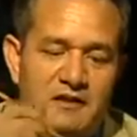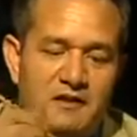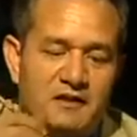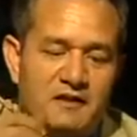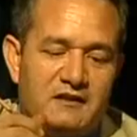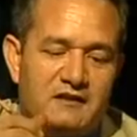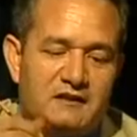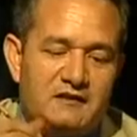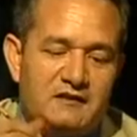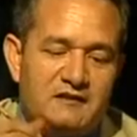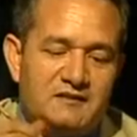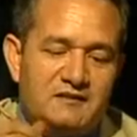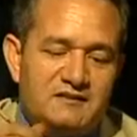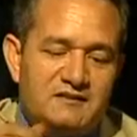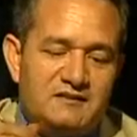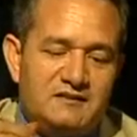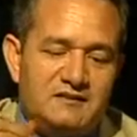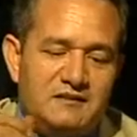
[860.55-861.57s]
and it
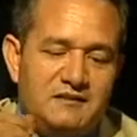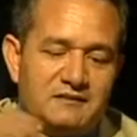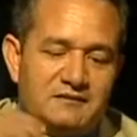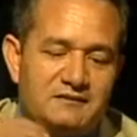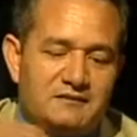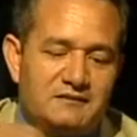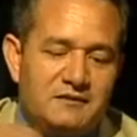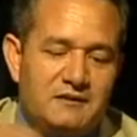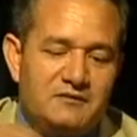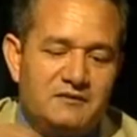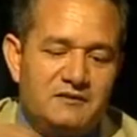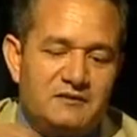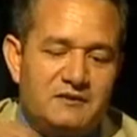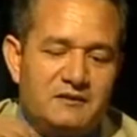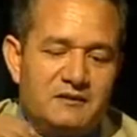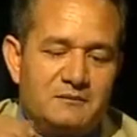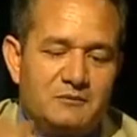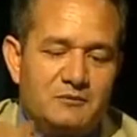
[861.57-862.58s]
doesn't need every
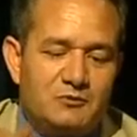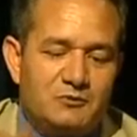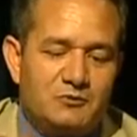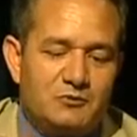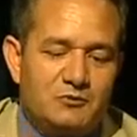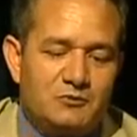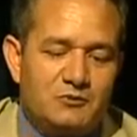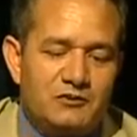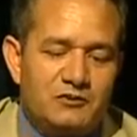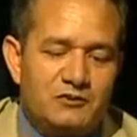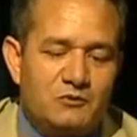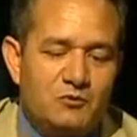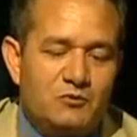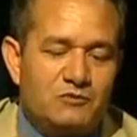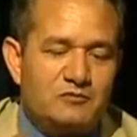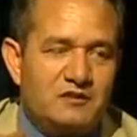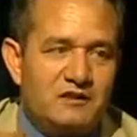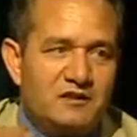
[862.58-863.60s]
time to
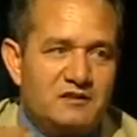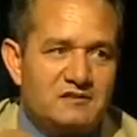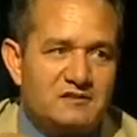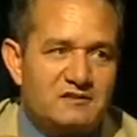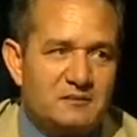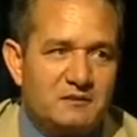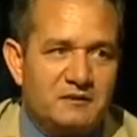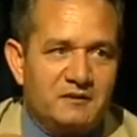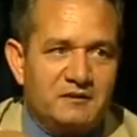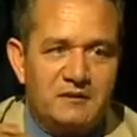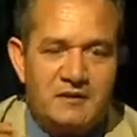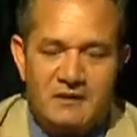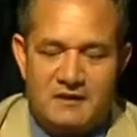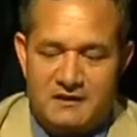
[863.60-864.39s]
remove the extra pen.